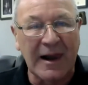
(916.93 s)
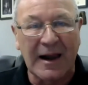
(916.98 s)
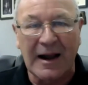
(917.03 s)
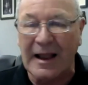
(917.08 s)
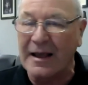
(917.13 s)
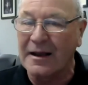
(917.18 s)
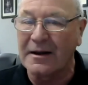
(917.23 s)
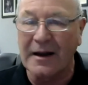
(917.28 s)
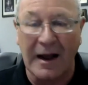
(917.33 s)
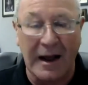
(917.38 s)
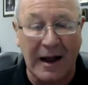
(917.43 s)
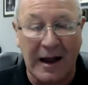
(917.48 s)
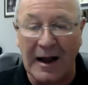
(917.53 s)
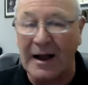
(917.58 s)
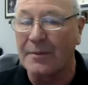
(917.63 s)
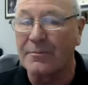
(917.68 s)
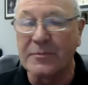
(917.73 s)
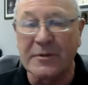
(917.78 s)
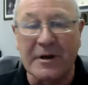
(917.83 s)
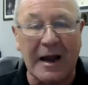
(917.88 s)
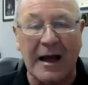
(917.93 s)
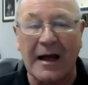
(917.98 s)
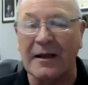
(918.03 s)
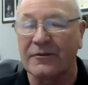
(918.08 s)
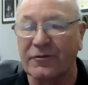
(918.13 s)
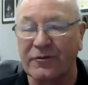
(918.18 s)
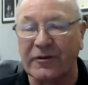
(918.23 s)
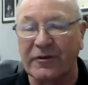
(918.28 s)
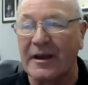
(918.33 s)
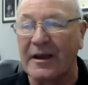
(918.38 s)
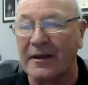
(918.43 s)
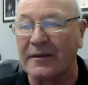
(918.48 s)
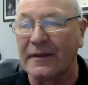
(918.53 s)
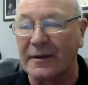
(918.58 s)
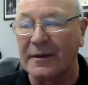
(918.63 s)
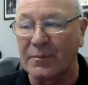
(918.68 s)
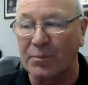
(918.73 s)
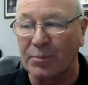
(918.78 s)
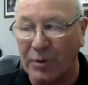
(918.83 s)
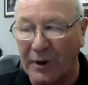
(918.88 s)
And I'm not saying
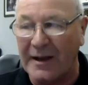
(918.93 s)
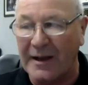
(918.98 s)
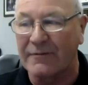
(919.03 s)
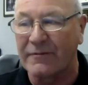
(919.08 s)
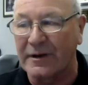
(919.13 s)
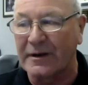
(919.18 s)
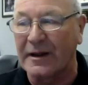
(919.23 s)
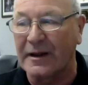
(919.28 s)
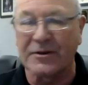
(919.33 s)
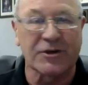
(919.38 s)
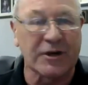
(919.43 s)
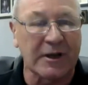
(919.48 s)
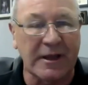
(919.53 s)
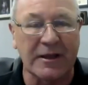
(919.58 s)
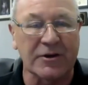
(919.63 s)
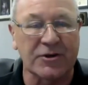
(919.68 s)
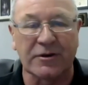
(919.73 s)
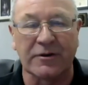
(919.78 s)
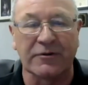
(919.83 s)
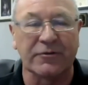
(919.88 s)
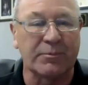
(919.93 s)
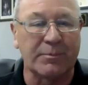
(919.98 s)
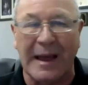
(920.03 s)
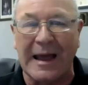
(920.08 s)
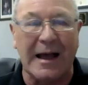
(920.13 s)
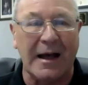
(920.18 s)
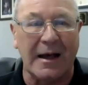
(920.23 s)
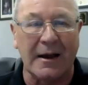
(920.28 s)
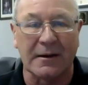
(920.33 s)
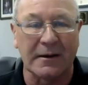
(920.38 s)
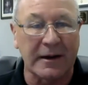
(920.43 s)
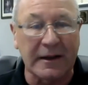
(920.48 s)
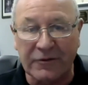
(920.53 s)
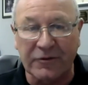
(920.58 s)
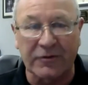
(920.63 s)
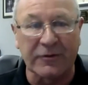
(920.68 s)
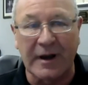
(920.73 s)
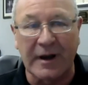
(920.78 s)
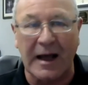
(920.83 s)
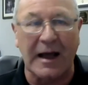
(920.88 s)
that private education is bad.
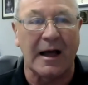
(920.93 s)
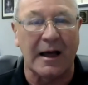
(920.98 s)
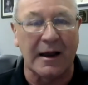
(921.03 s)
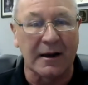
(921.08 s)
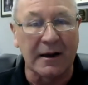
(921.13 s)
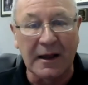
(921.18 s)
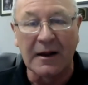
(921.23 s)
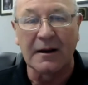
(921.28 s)
It's not.